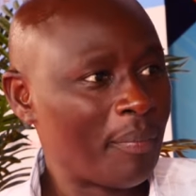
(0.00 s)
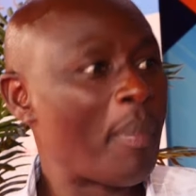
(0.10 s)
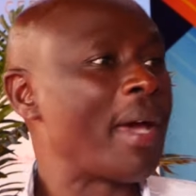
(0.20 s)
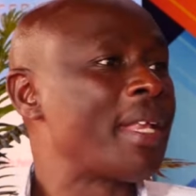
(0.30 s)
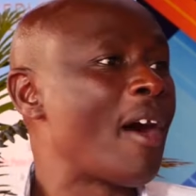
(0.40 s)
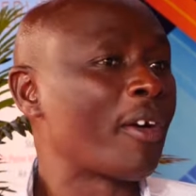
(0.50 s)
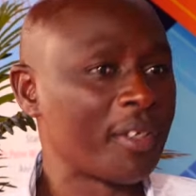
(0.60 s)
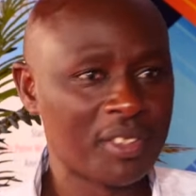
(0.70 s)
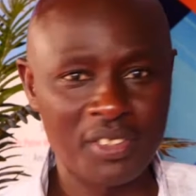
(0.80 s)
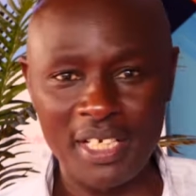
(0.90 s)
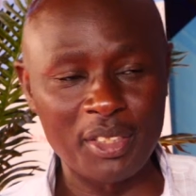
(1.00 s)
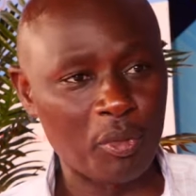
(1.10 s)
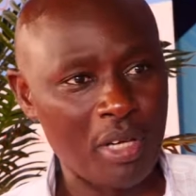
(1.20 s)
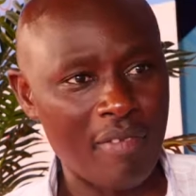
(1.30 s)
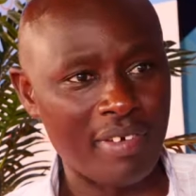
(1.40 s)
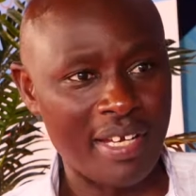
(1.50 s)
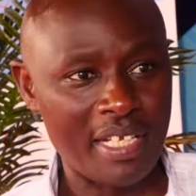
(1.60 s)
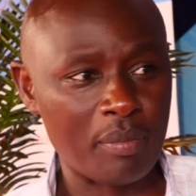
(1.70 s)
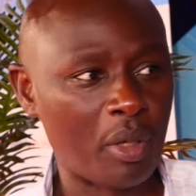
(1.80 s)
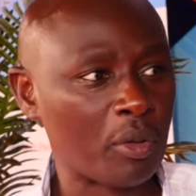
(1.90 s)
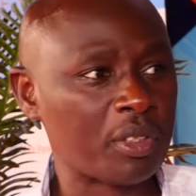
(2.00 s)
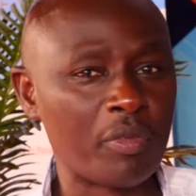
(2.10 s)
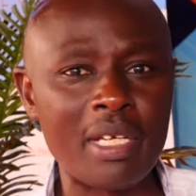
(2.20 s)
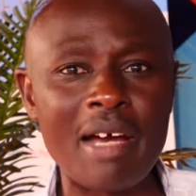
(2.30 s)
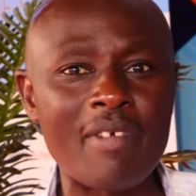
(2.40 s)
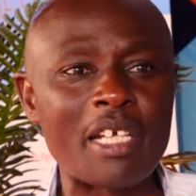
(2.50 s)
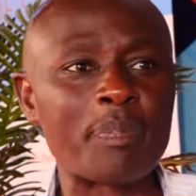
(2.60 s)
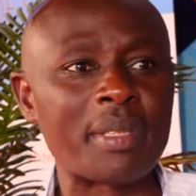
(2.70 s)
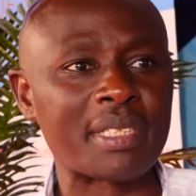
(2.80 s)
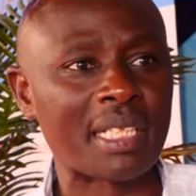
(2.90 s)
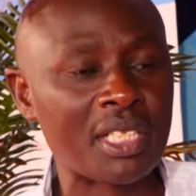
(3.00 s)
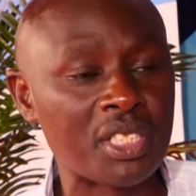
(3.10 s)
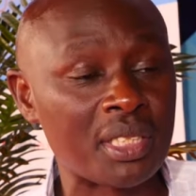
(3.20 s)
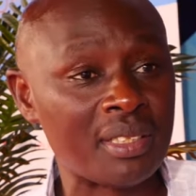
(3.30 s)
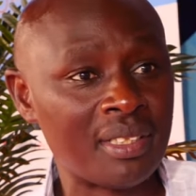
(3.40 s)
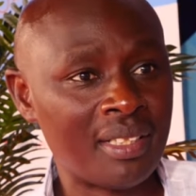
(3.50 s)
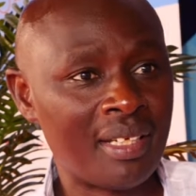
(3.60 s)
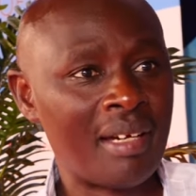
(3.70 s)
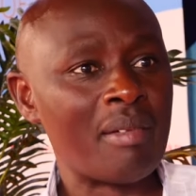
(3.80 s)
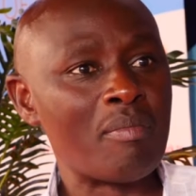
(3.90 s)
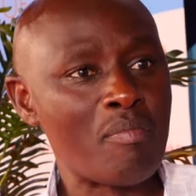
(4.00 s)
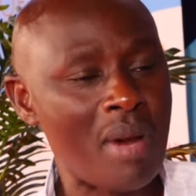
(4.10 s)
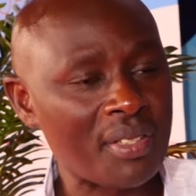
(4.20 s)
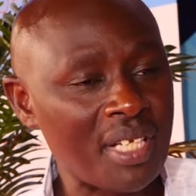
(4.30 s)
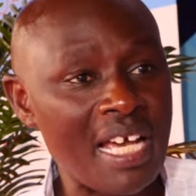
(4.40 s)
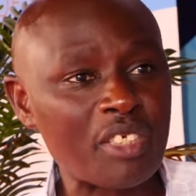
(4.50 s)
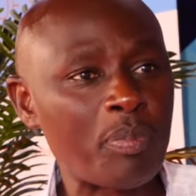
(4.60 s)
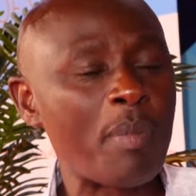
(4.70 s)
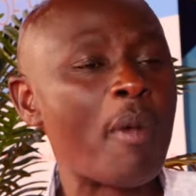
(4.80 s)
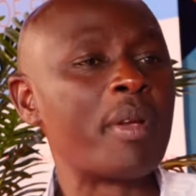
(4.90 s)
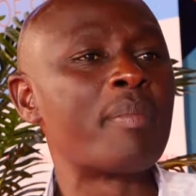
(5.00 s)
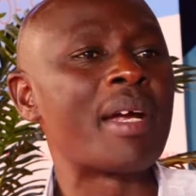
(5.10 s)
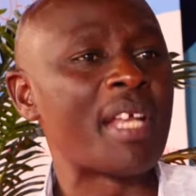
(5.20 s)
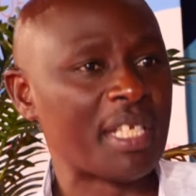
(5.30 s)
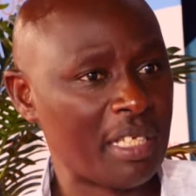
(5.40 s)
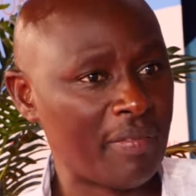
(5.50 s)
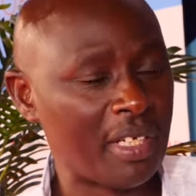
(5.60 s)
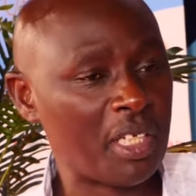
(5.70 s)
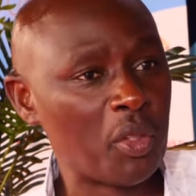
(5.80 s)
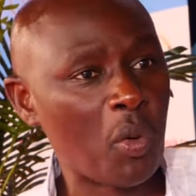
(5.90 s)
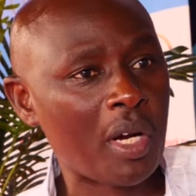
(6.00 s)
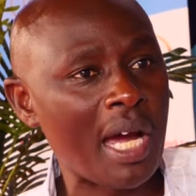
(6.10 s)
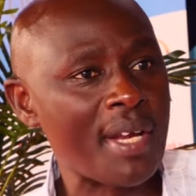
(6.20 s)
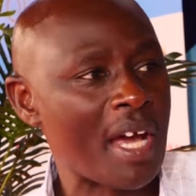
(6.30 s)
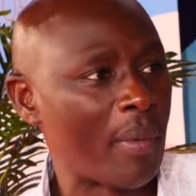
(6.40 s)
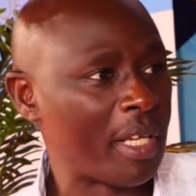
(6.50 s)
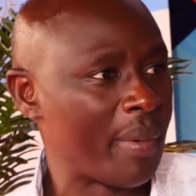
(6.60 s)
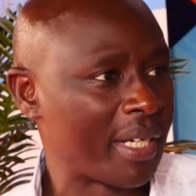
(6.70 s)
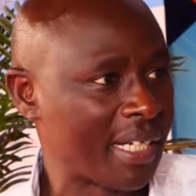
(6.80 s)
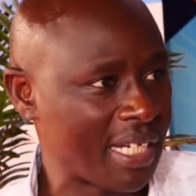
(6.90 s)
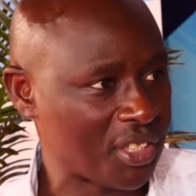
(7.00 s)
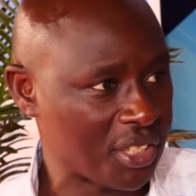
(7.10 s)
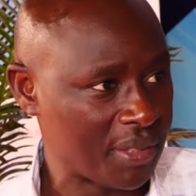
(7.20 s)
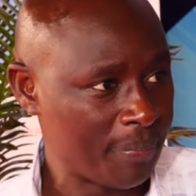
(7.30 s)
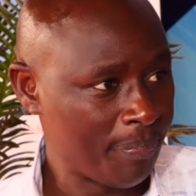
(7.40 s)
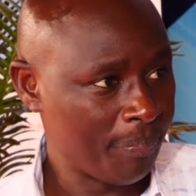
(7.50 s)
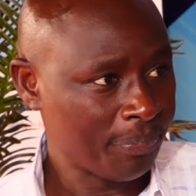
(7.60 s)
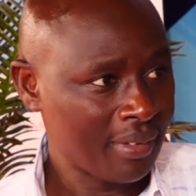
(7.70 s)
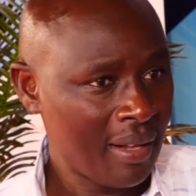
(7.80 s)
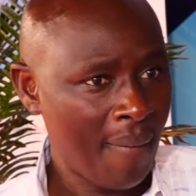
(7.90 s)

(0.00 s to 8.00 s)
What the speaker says: by now Christianity could have ended, because we have had persecution, martyrs, people have been murdered, even in Uganda, our neighboring country. I